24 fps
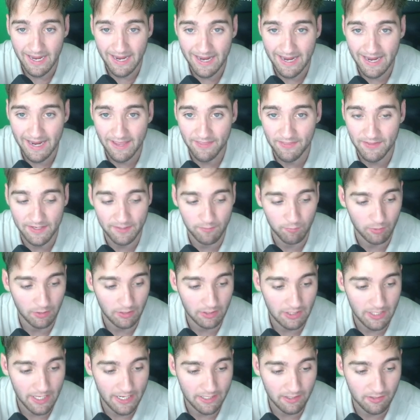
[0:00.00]
and then we're
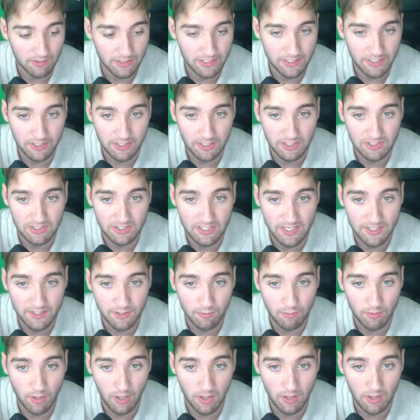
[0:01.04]
likely to
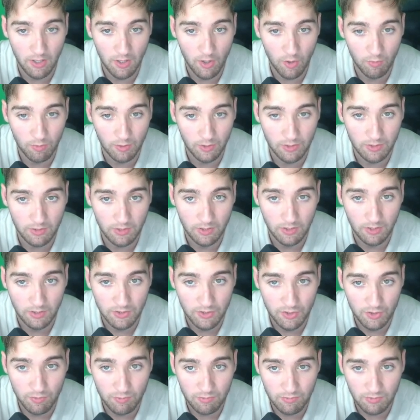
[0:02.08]
continue lower
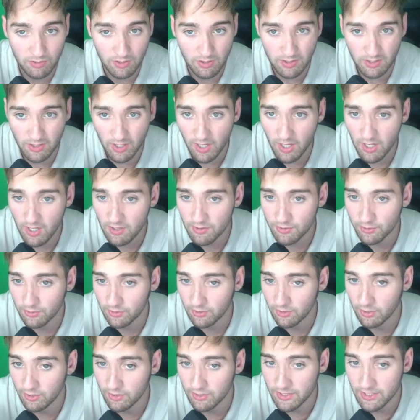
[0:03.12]
to
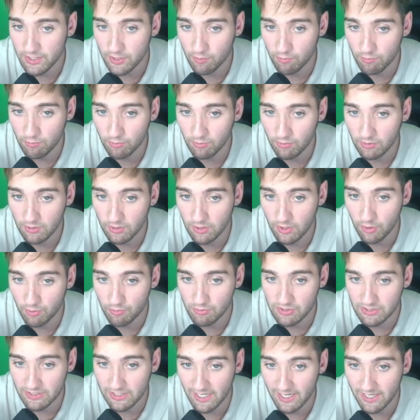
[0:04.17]
other equal
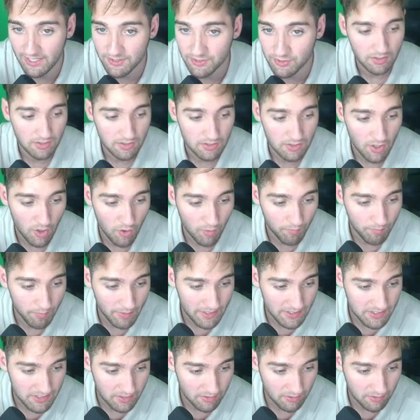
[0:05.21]
lows and highs. So
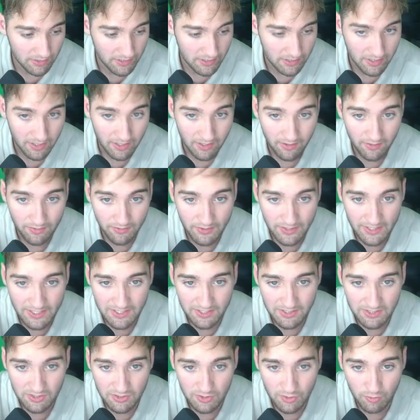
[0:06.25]
basically
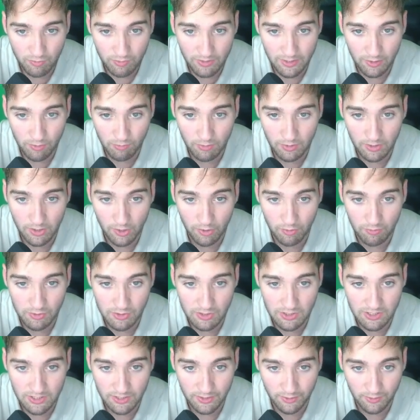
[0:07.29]
these two equal
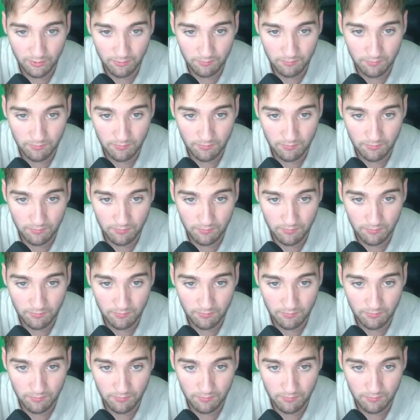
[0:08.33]
lows here